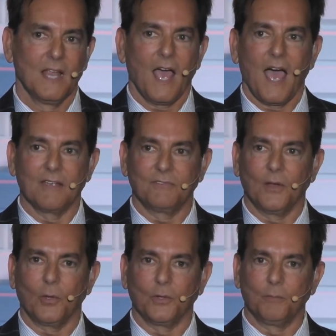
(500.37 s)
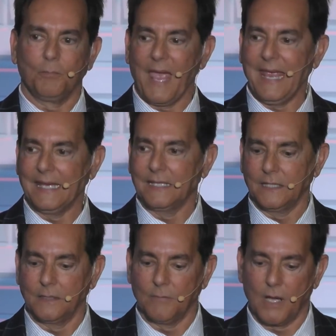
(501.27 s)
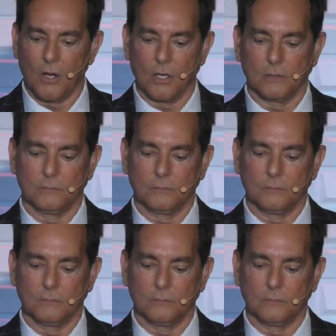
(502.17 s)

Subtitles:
I felt pain in my heart.